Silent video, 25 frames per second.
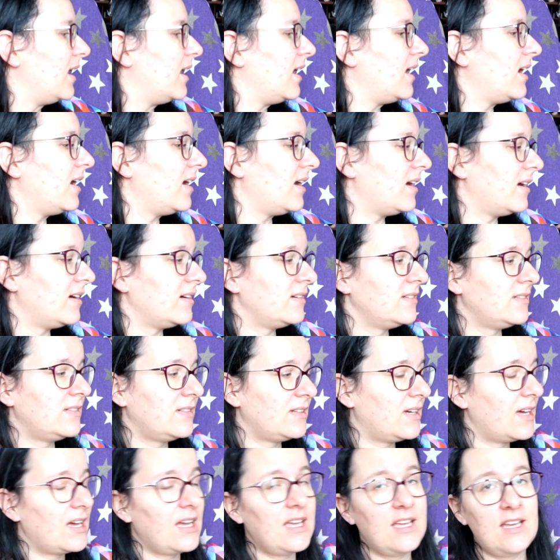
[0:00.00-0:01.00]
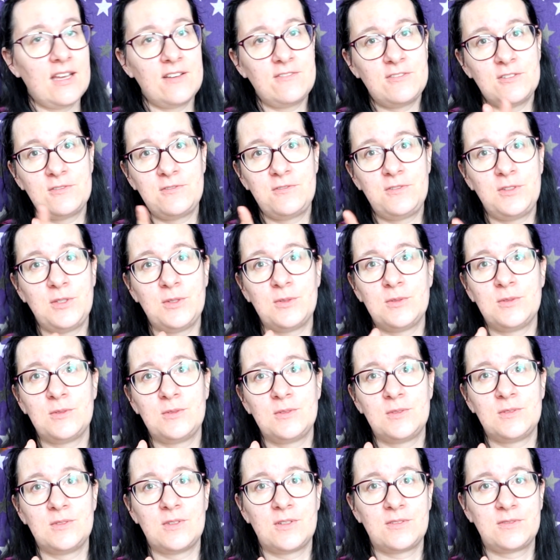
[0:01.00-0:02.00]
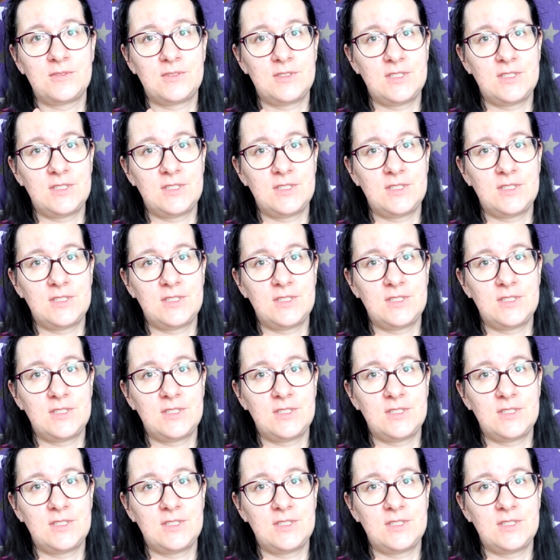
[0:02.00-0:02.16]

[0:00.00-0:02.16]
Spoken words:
I have a few of